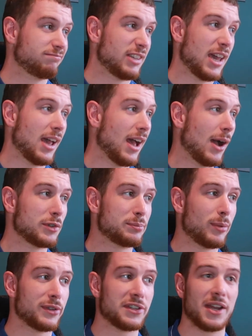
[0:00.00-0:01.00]
yeah, I was
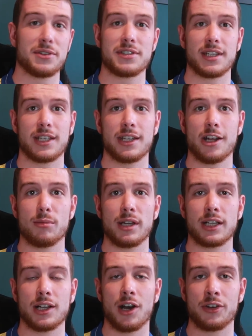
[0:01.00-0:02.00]
buzzing. I was thinking, oh
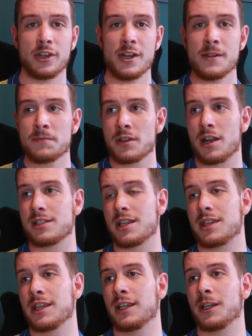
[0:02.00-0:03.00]
my God. Because
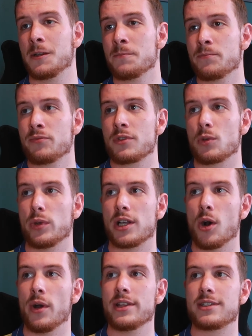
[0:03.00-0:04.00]
I think we
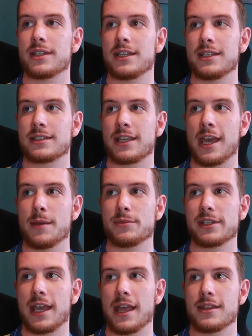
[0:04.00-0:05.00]
go into these
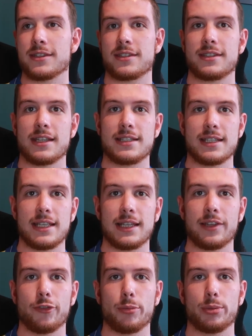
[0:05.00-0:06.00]
games against City,
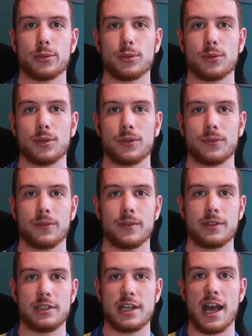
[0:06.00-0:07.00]
Liverpool,
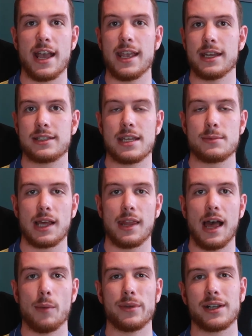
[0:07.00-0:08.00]
United, teams like
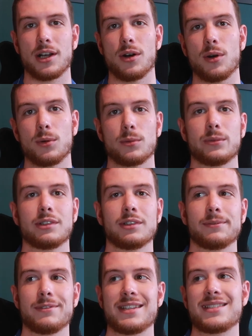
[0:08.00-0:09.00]
that, and we go, oh,
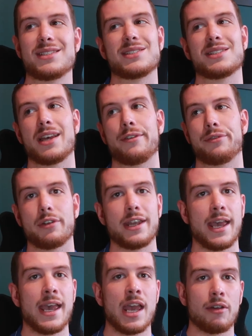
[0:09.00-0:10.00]
well, this is a
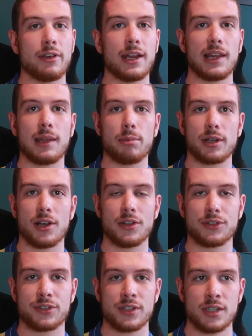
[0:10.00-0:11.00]
free hit, really,
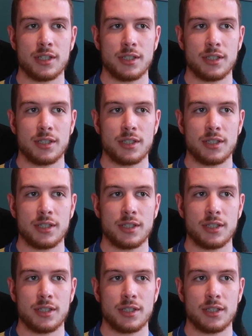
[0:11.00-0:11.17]
because